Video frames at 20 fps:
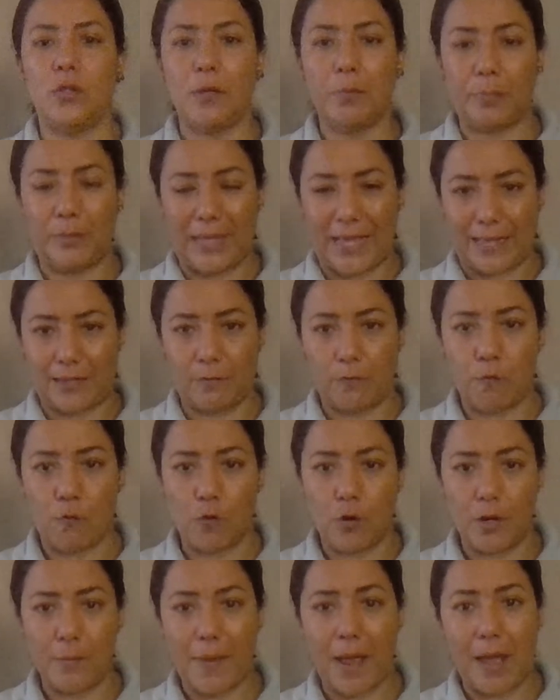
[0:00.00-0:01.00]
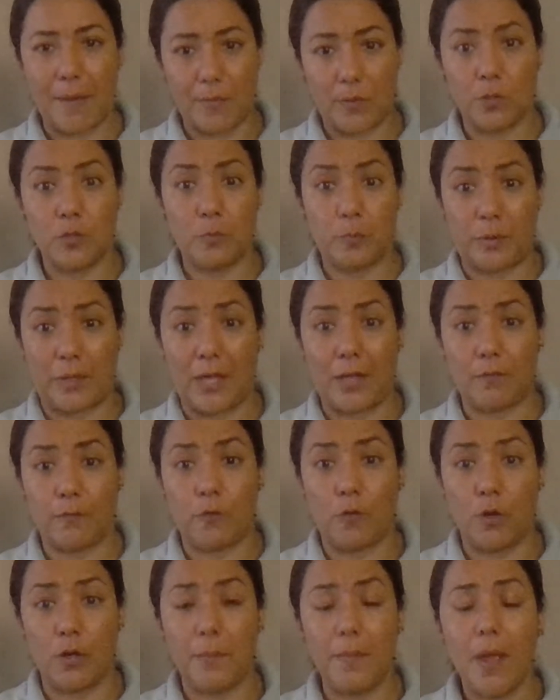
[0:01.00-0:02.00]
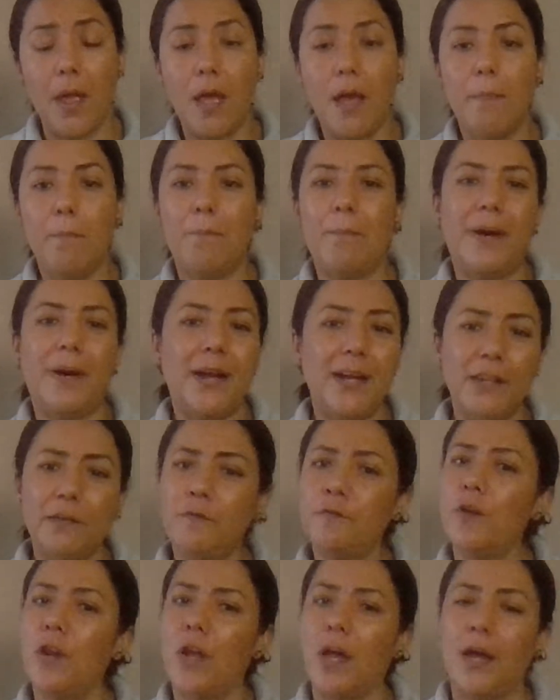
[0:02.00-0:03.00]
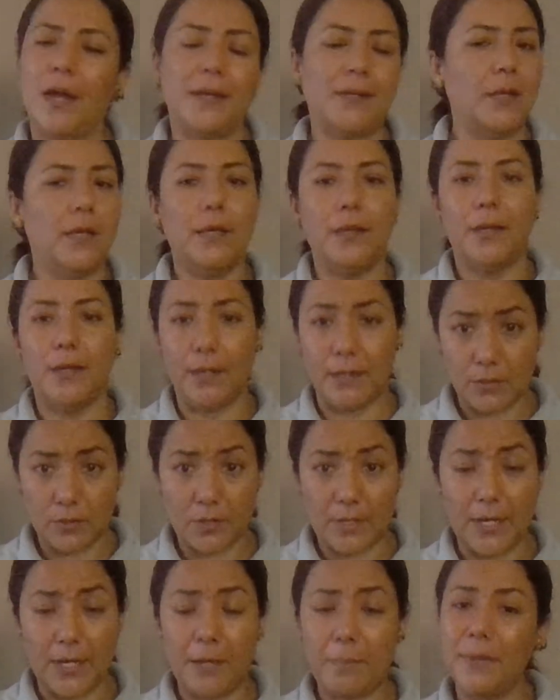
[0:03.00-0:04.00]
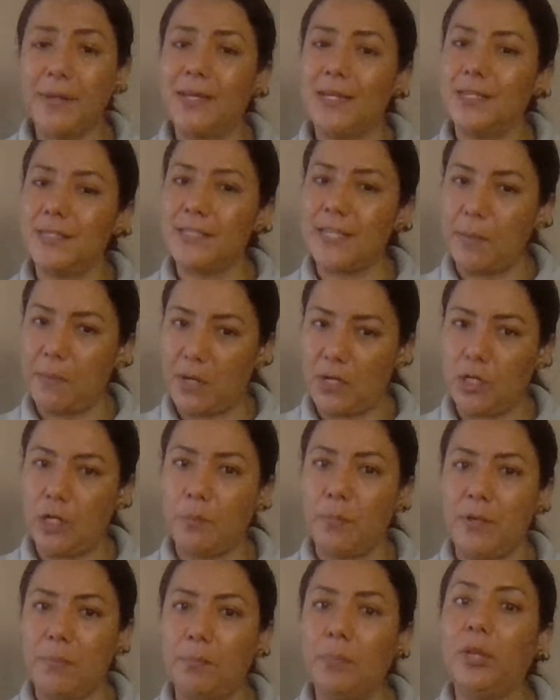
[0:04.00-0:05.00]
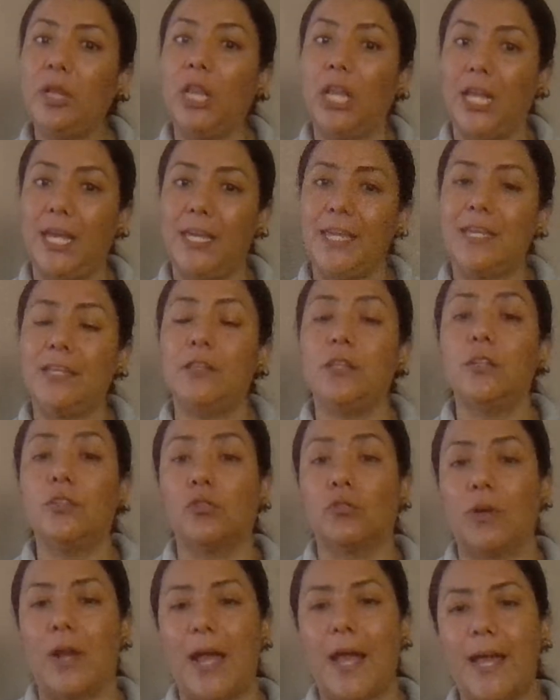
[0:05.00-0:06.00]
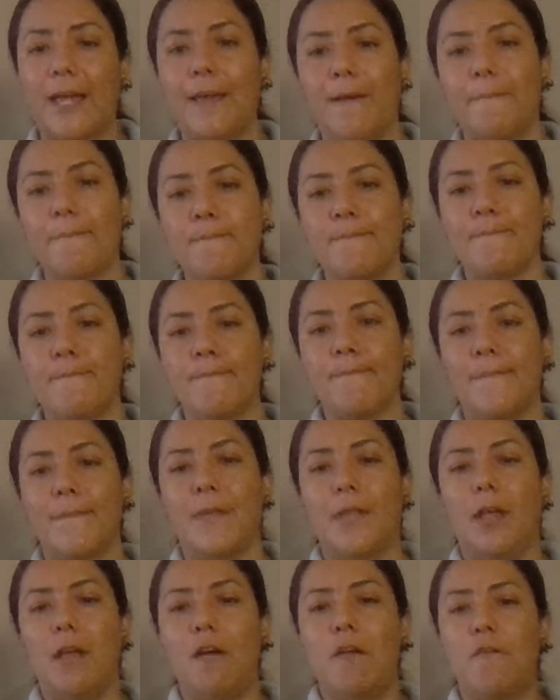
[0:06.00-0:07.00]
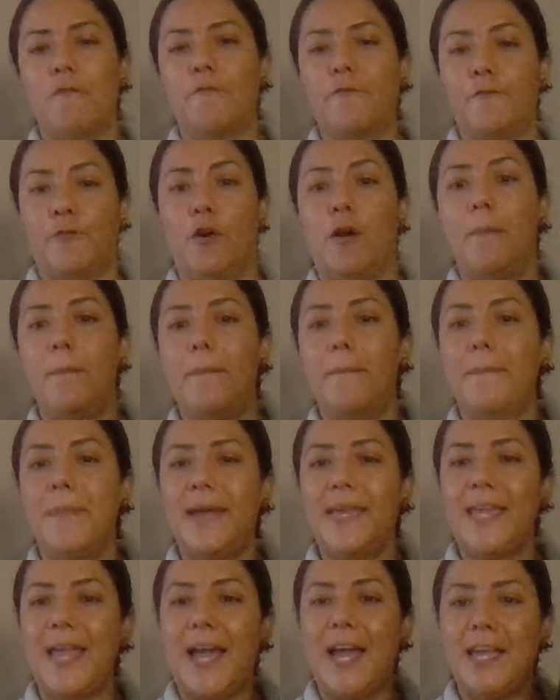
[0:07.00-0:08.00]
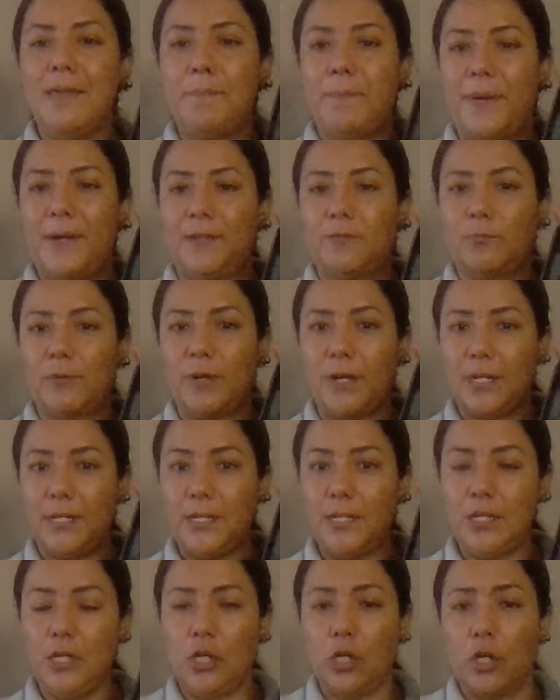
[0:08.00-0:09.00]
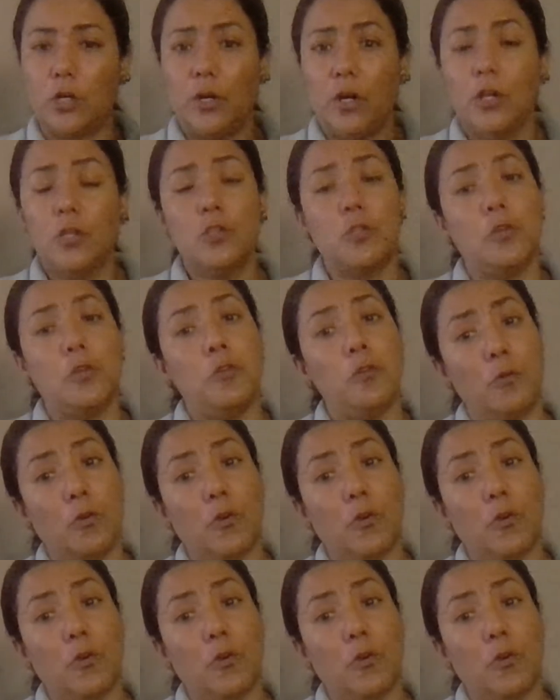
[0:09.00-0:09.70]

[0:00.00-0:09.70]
the platform, AMCO's platform, but if not, it's okay because I'm going to be playing the track from my iPad right here. So